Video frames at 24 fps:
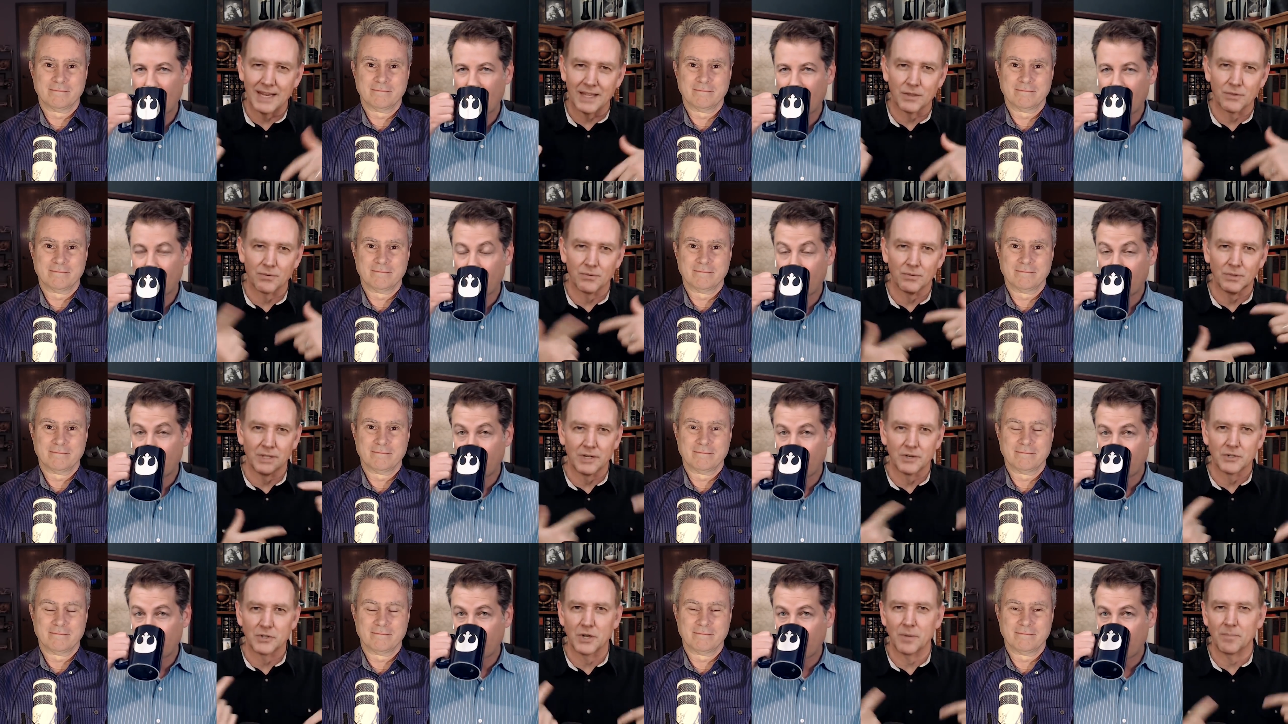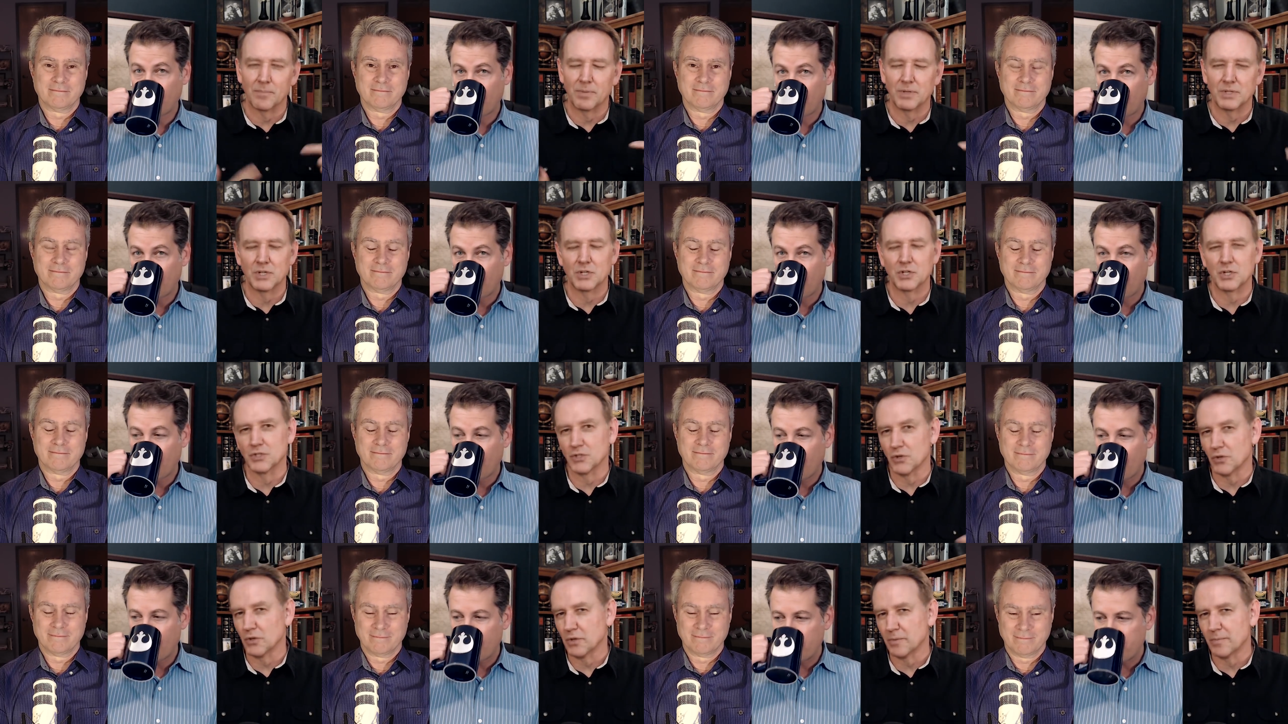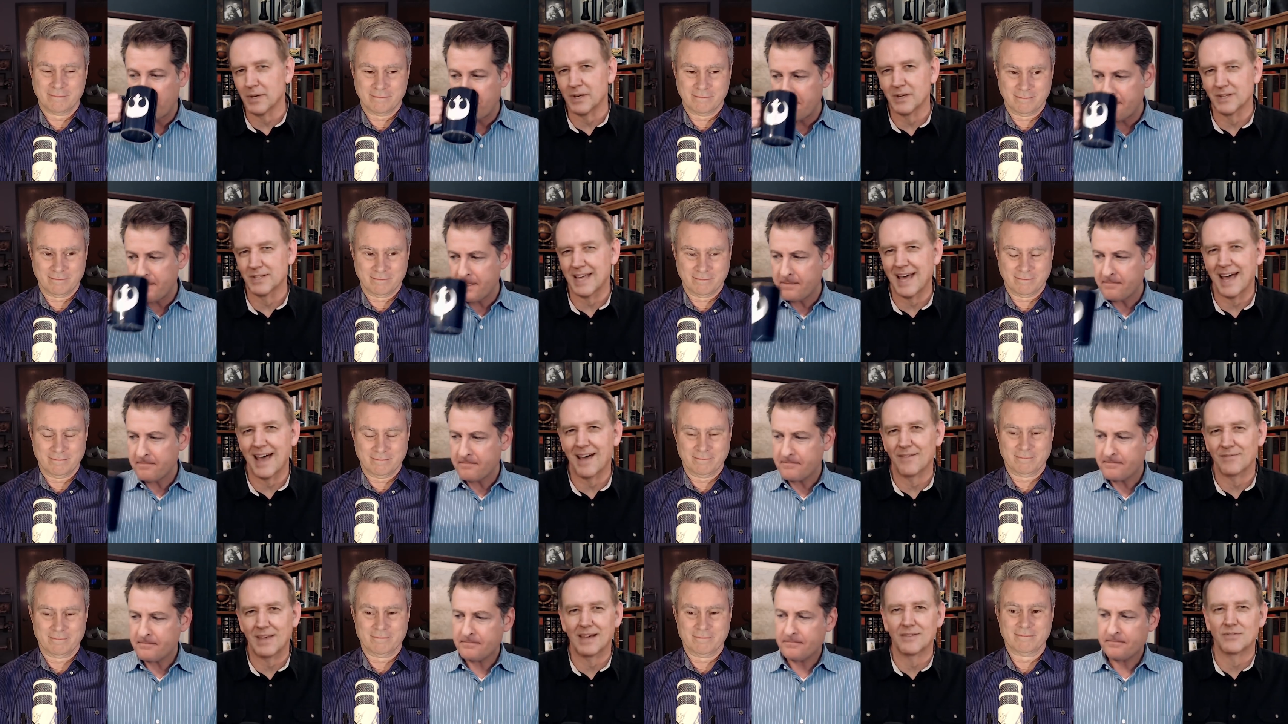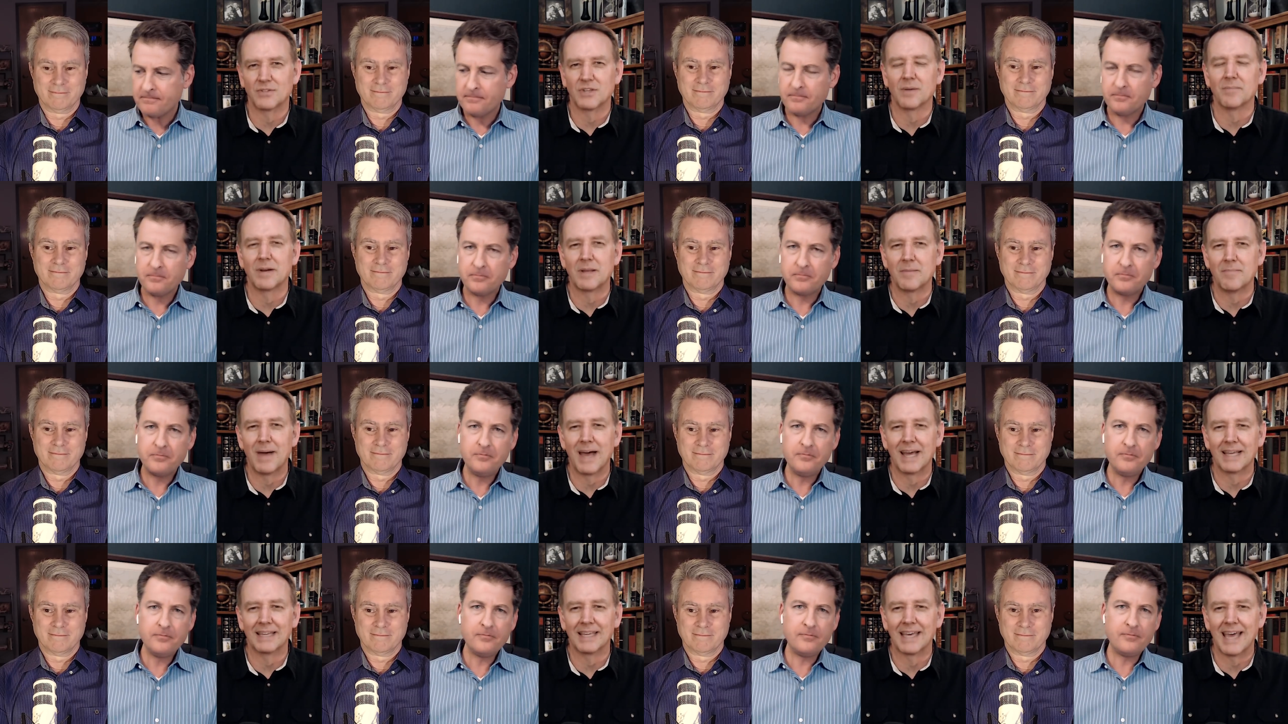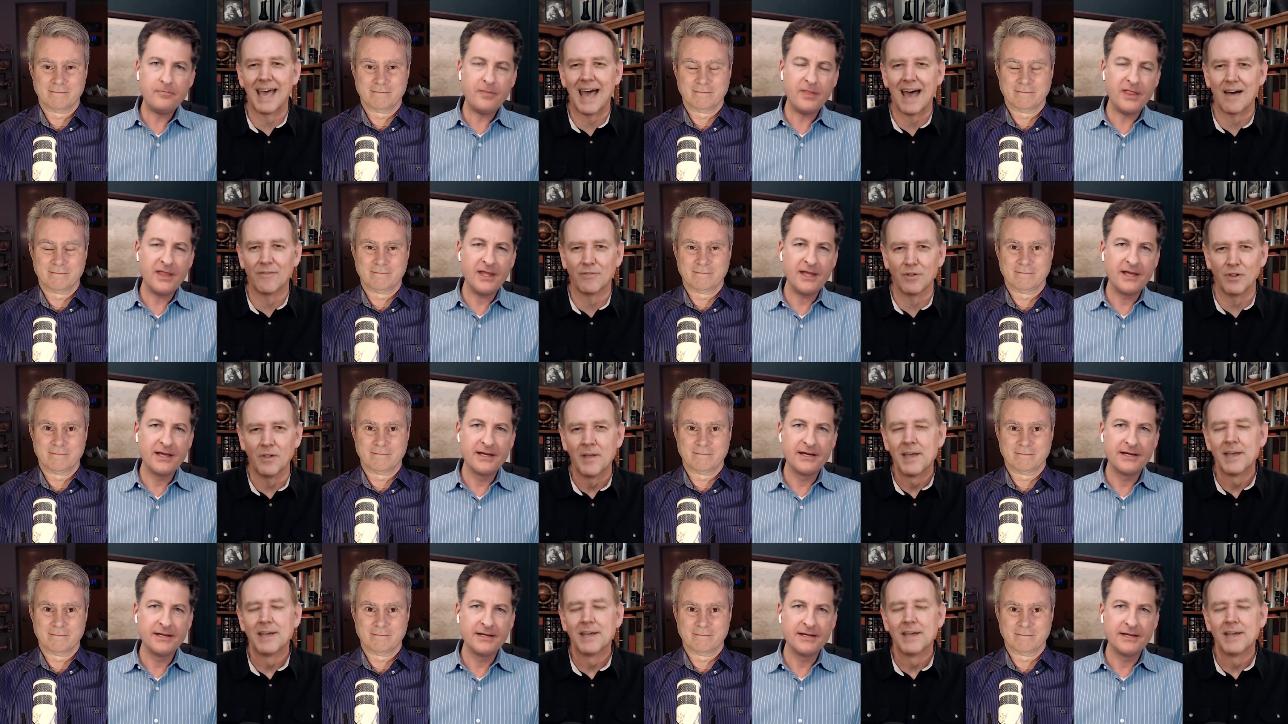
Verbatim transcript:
Speaker 1: through leadership positions only because they have to have somebody bang the gavel.